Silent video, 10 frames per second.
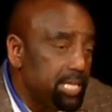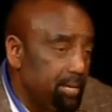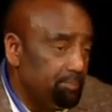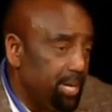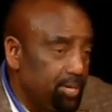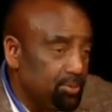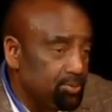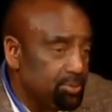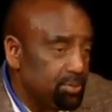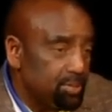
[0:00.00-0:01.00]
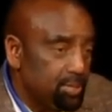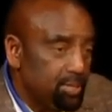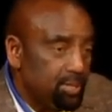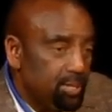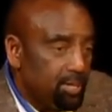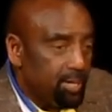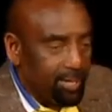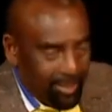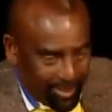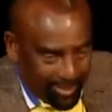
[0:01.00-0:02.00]
slut makers.
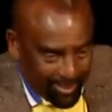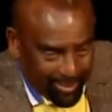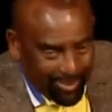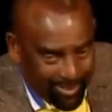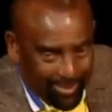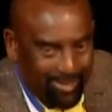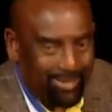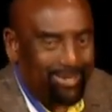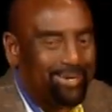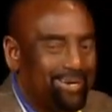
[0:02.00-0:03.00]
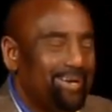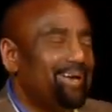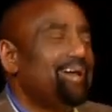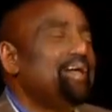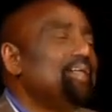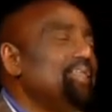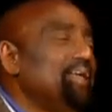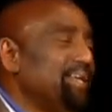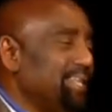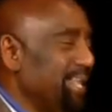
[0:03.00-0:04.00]
And
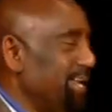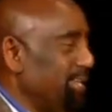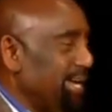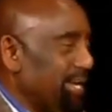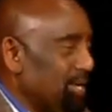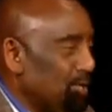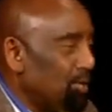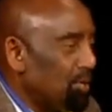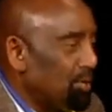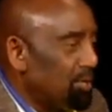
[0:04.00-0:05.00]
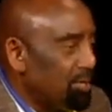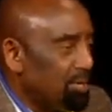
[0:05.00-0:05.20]
they didn't like that at all,